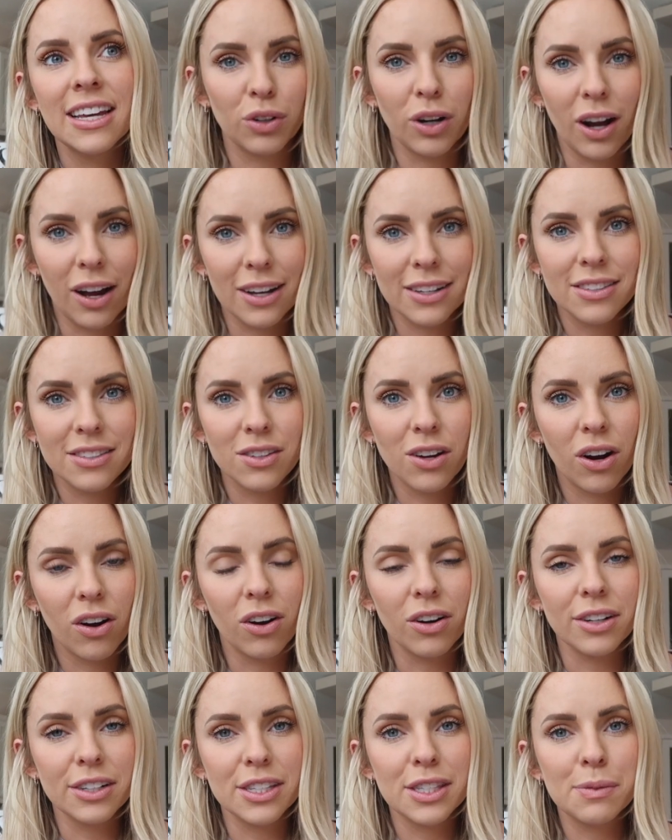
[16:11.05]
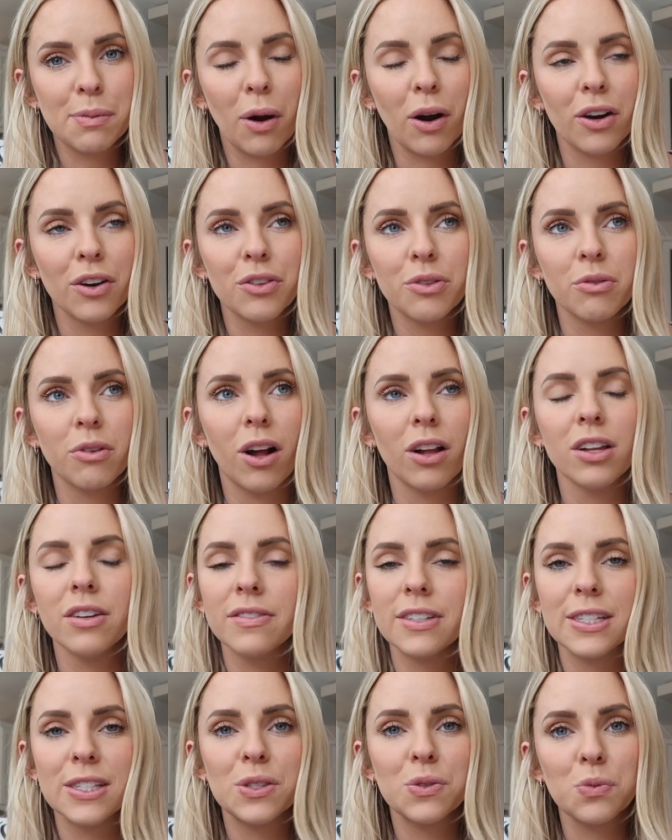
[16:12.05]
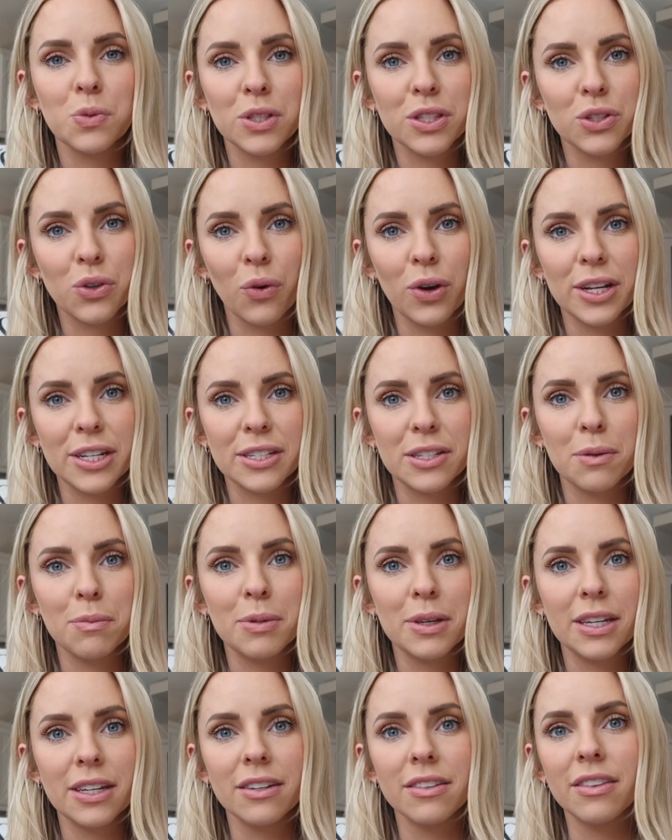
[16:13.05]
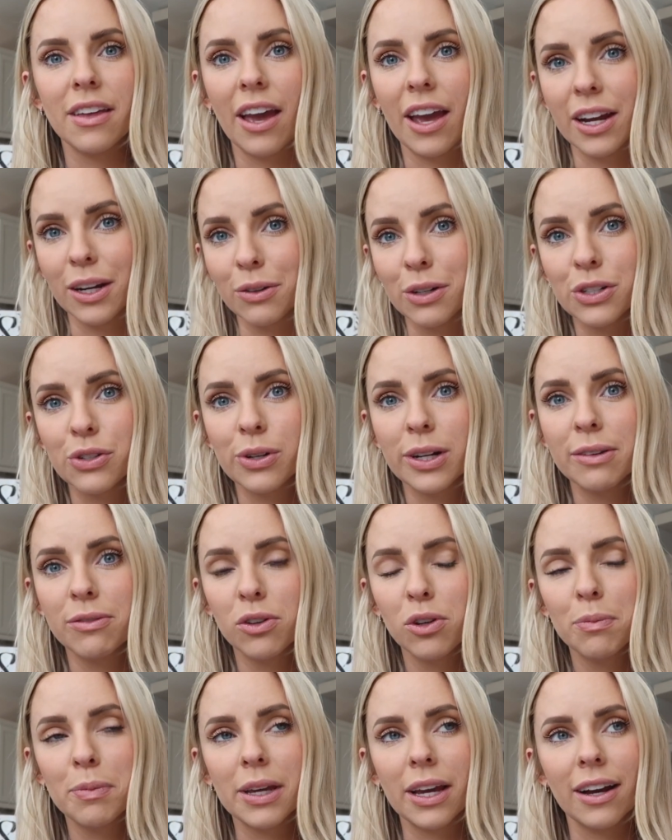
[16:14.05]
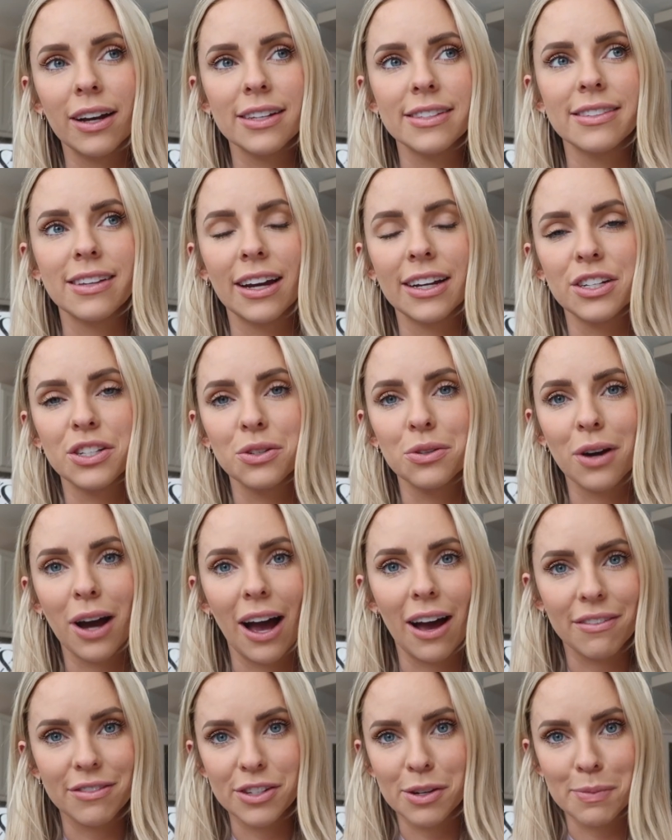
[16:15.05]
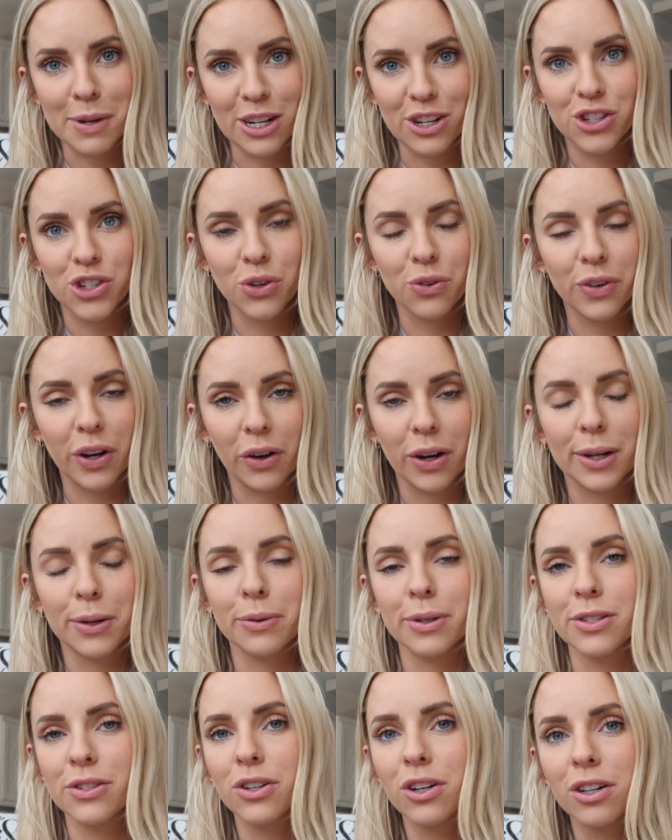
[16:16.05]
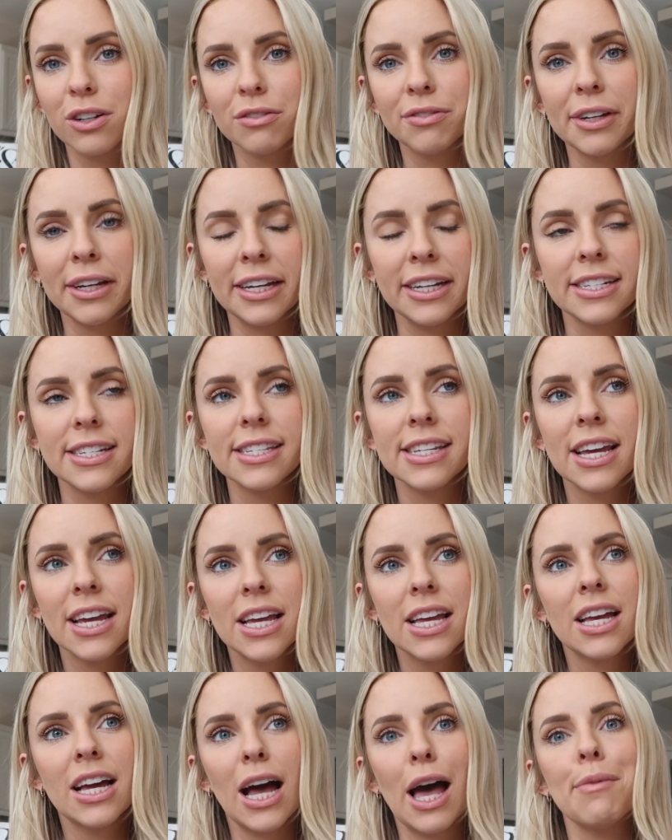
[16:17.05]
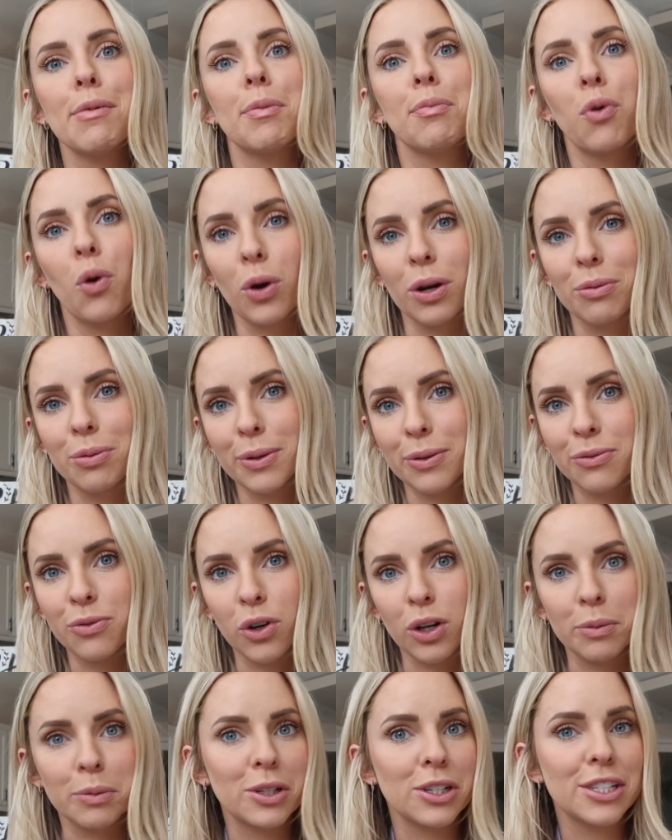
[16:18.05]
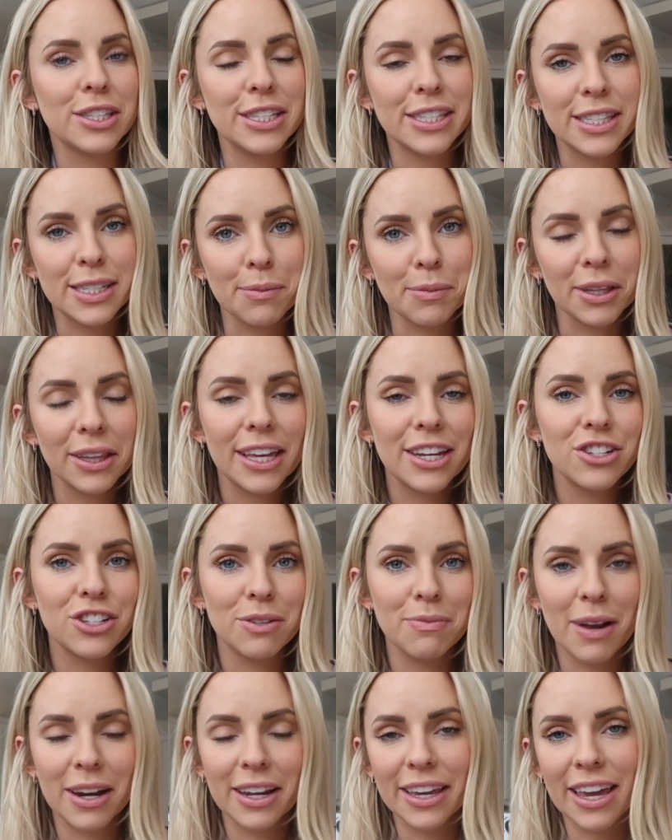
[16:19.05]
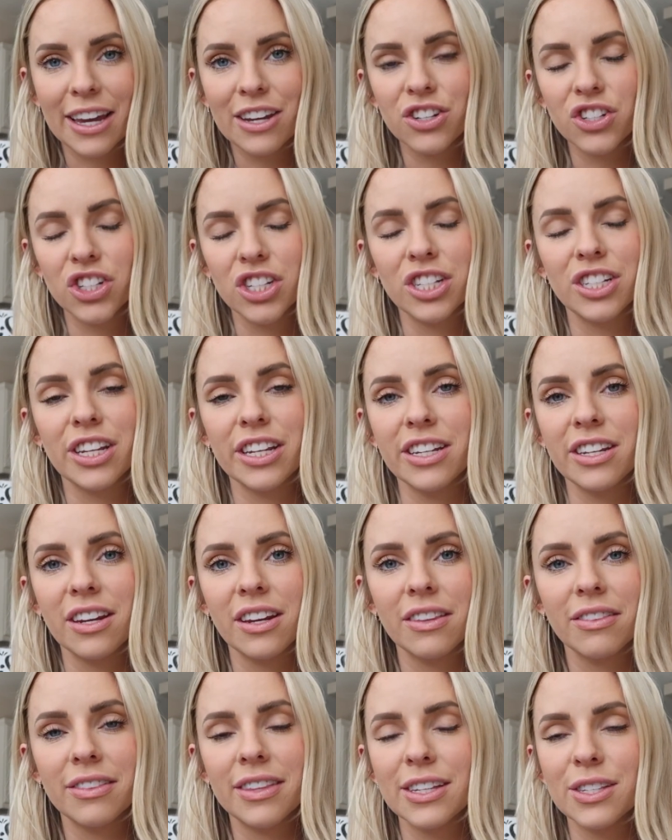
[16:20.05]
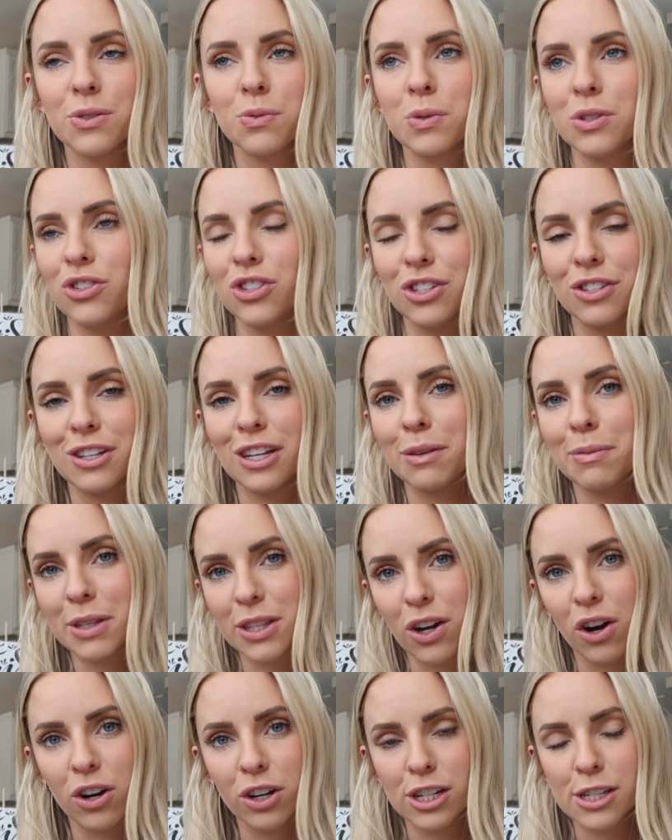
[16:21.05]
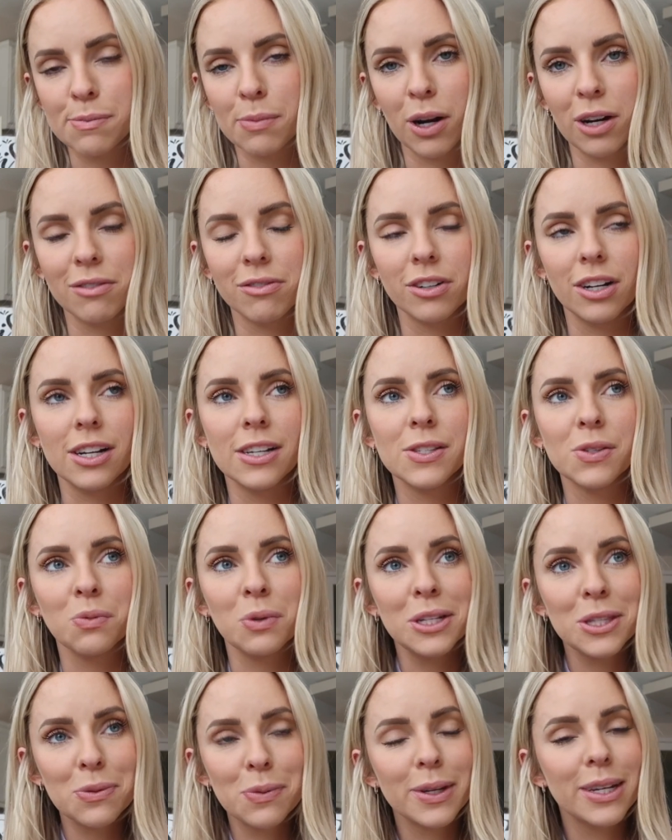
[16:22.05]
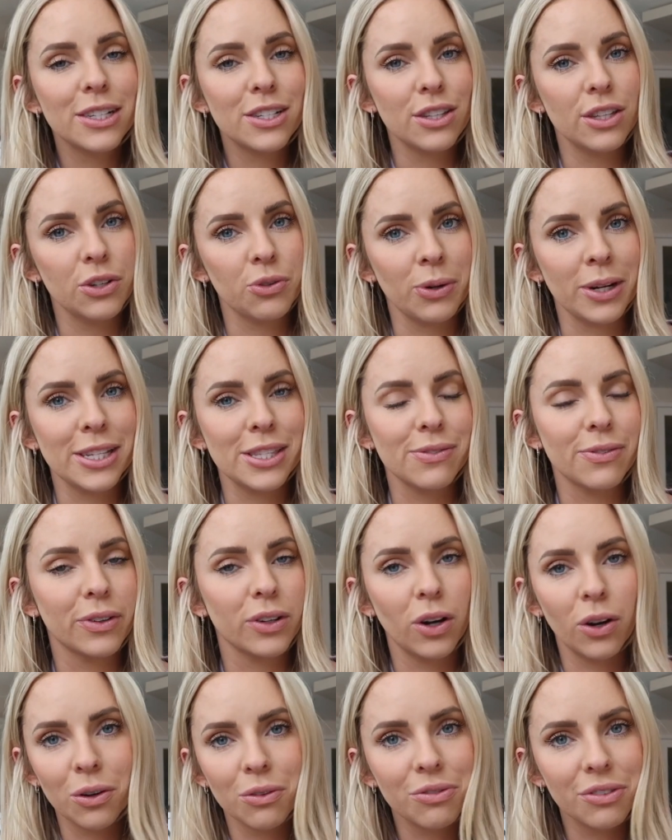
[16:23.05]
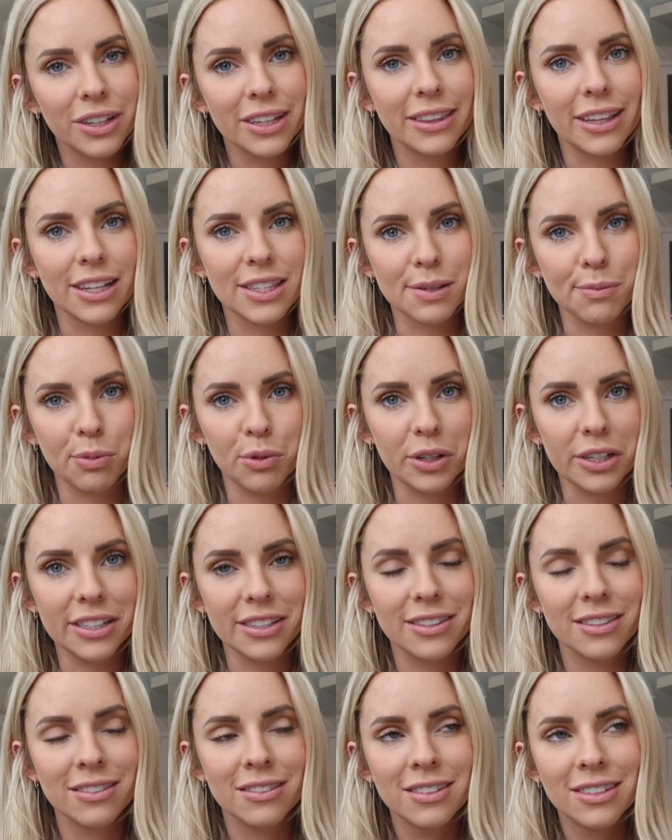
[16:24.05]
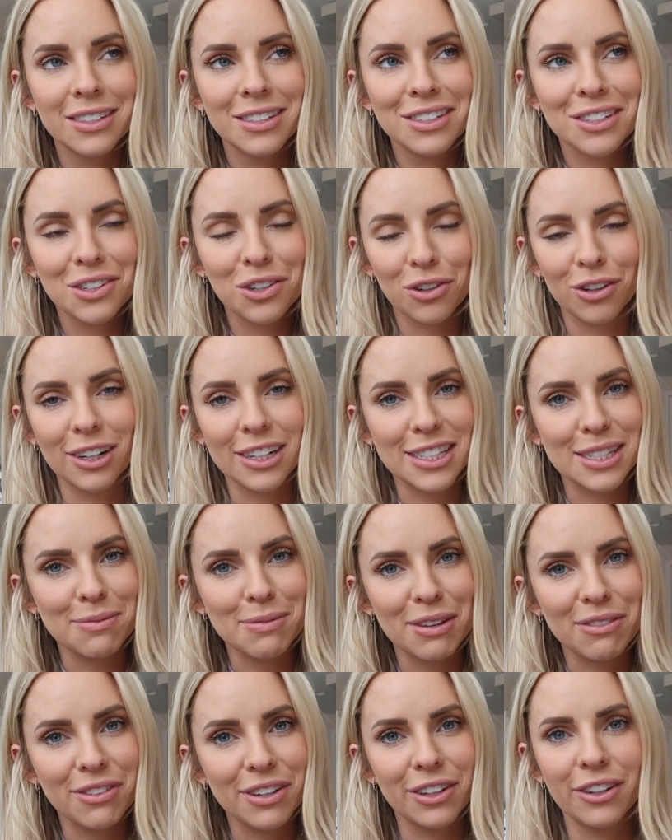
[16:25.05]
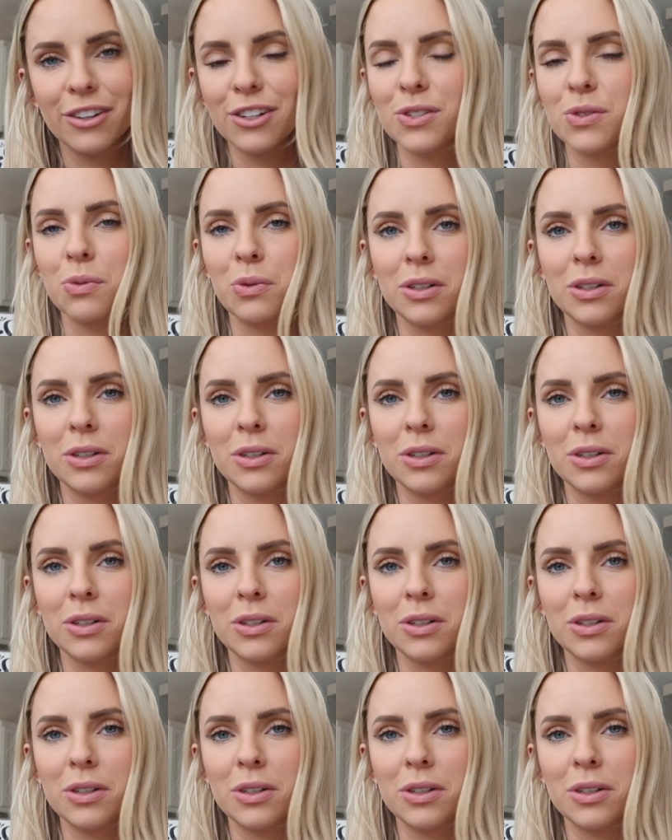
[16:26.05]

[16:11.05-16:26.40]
For us, the hardest part through all of this was going to be the egg retrieval because I do have diminished ovarian reserve and I'm a poor performer to the stimulation medication and this was just gonna be the hardest part for us. Once we get to the transfer, hopefully that's a breeze caressing my fingers.